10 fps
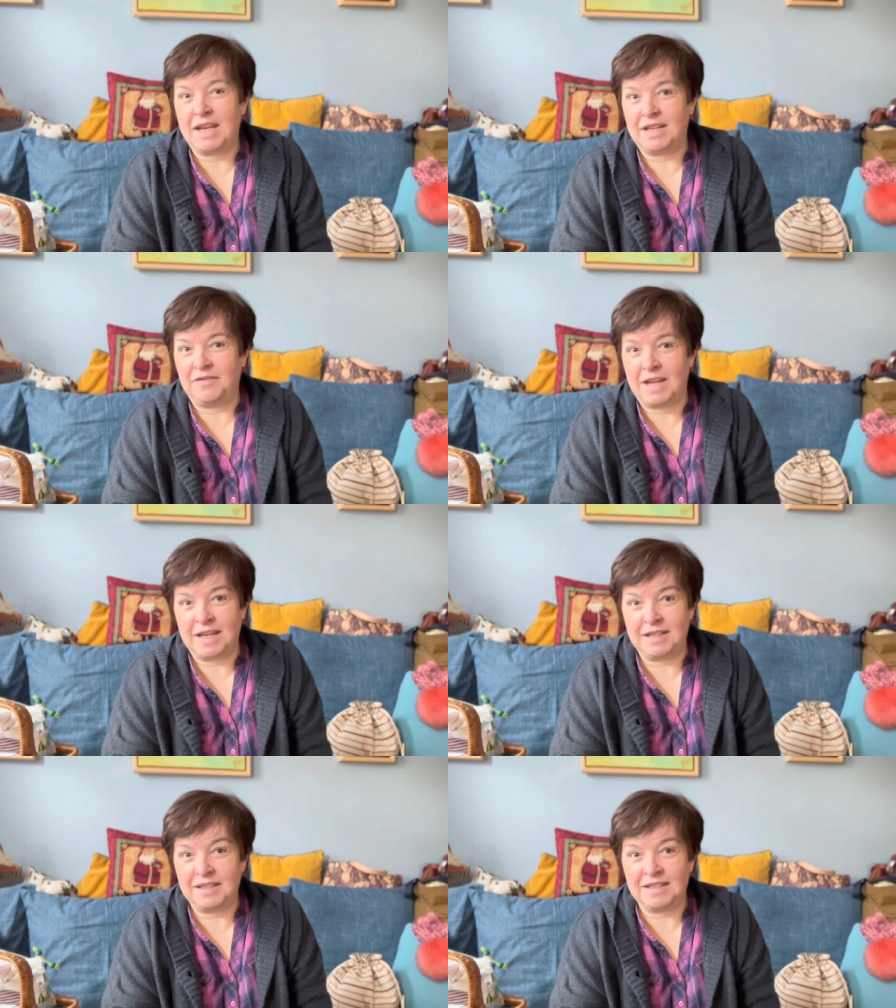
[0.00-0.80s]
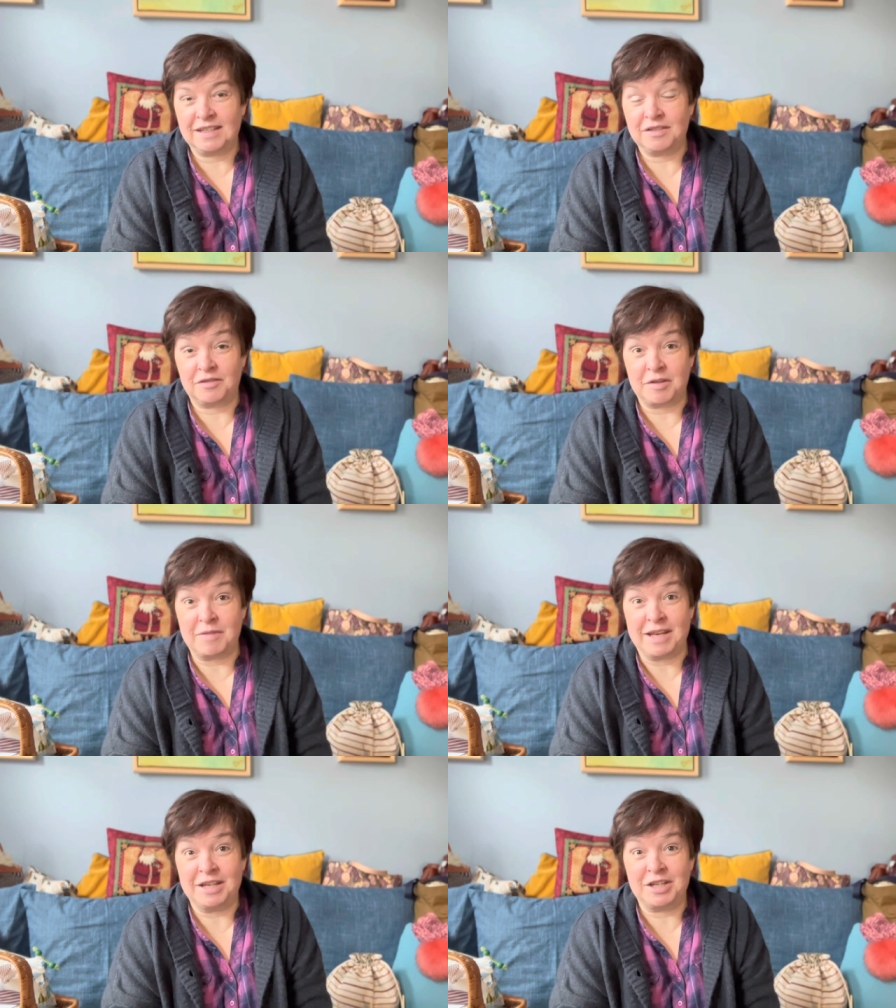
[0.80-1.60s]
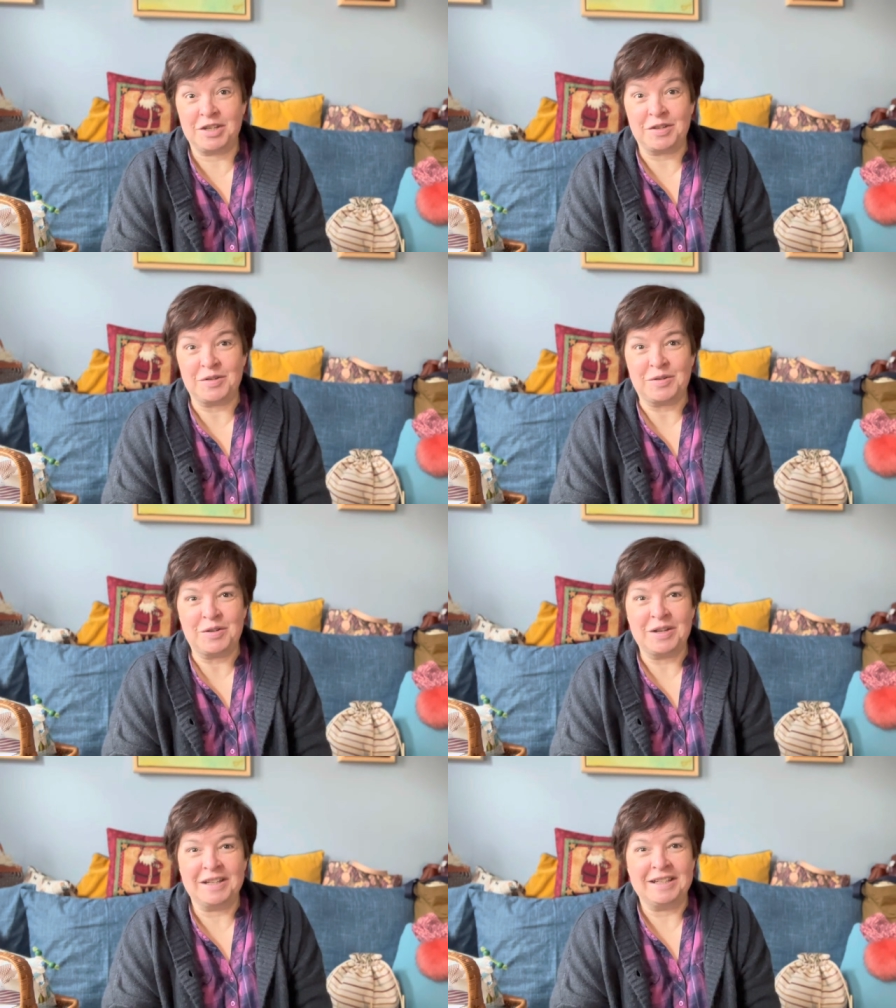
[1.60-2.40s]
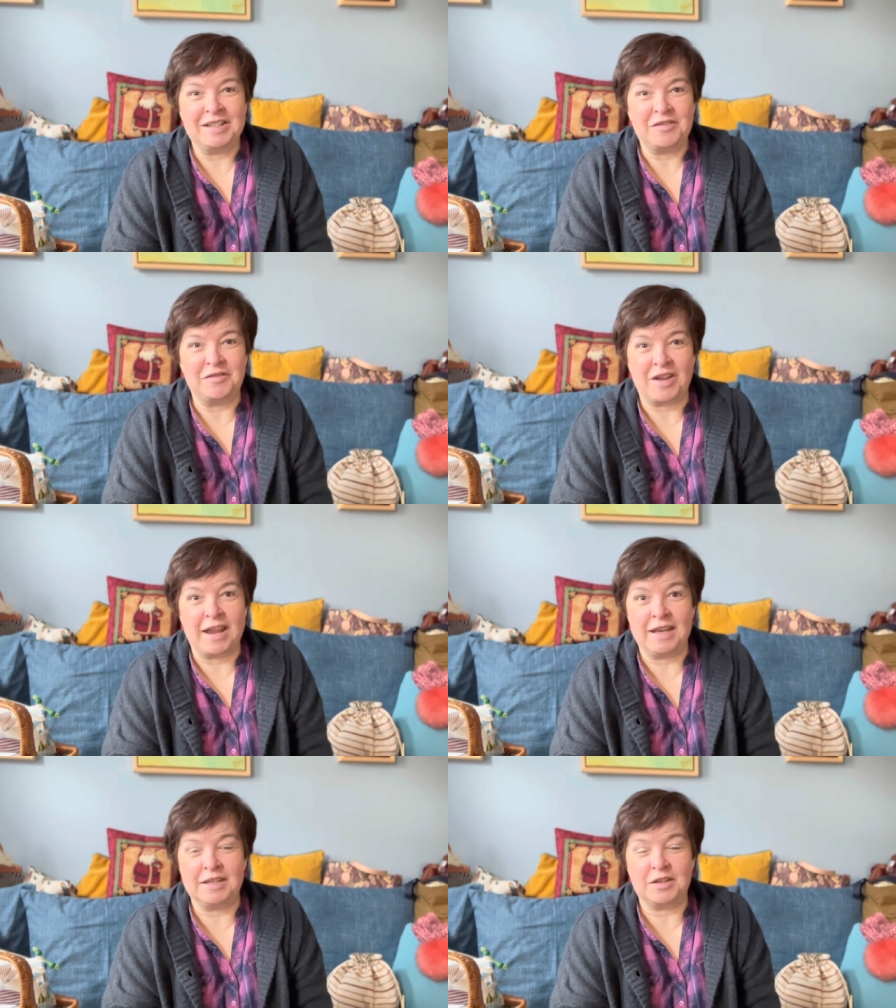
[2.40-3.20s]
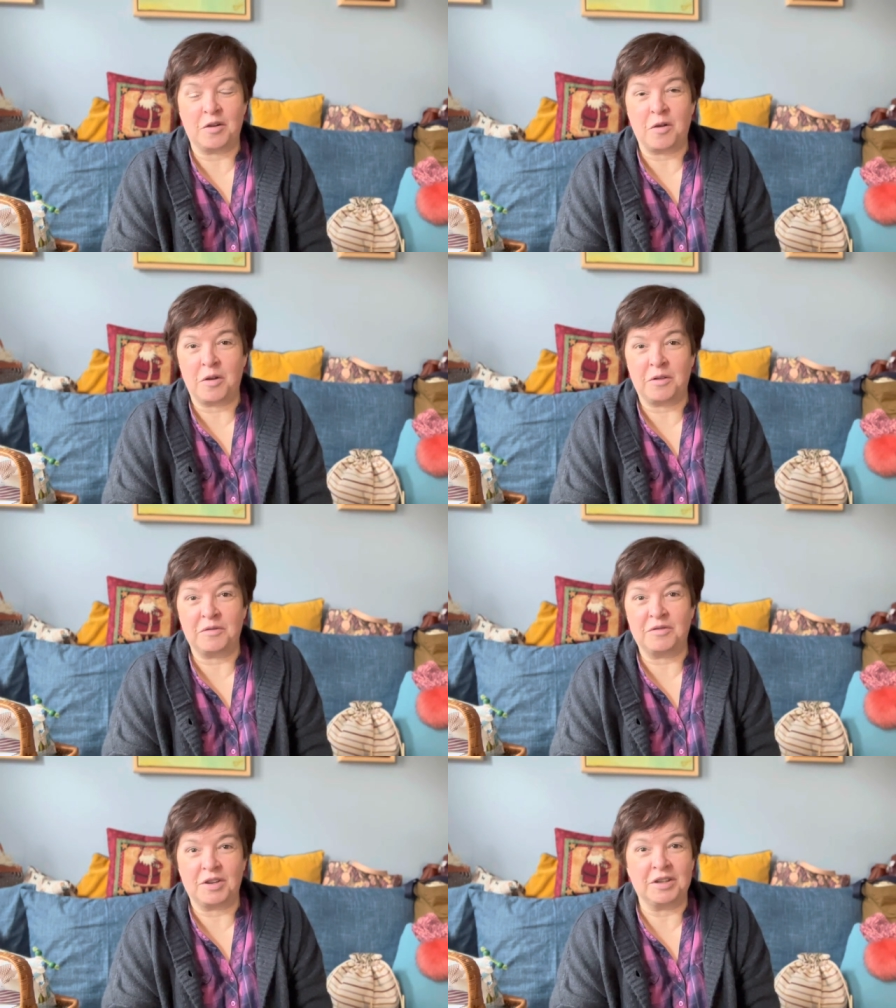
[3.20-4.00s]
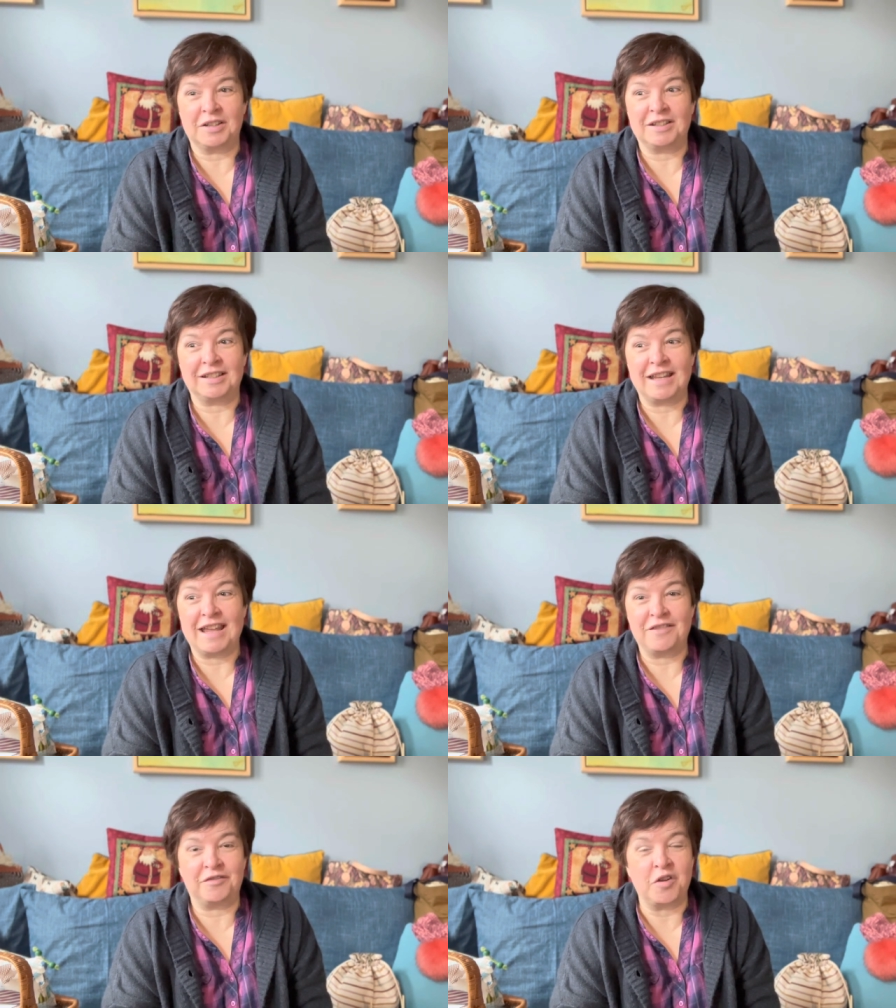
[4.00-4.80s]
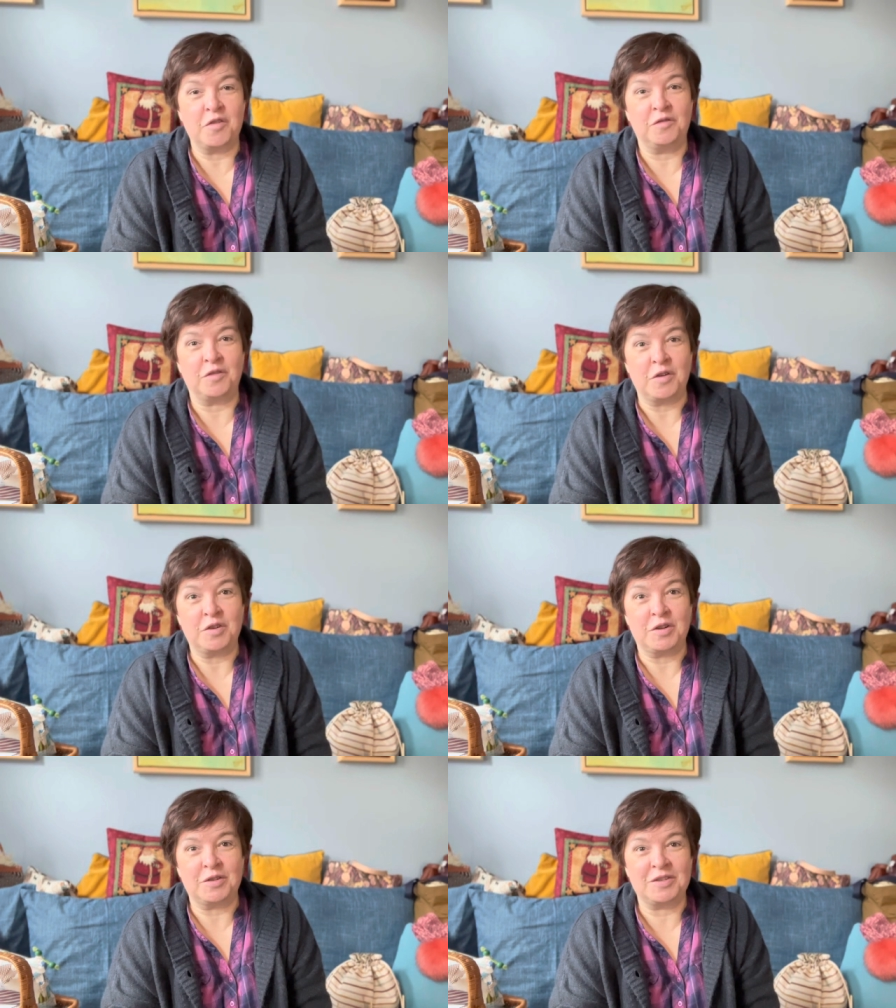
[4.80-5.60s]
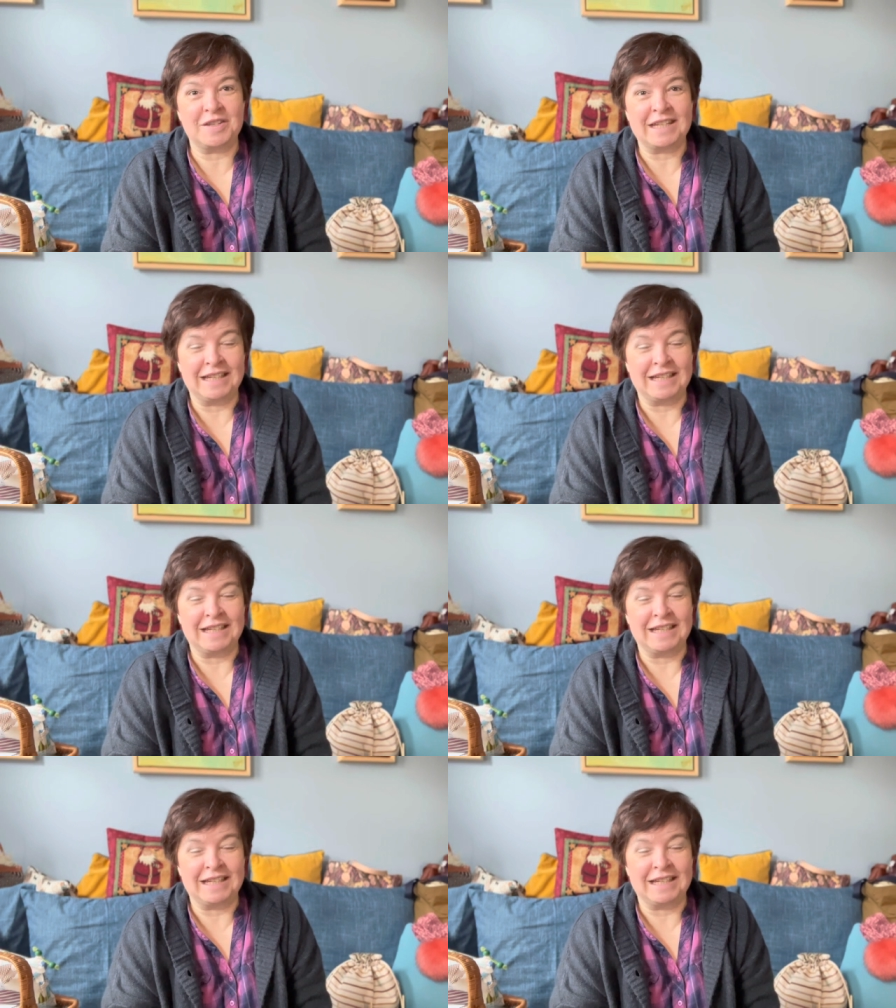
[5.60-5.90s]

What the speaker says: at the end if I manage to find all the FO photos.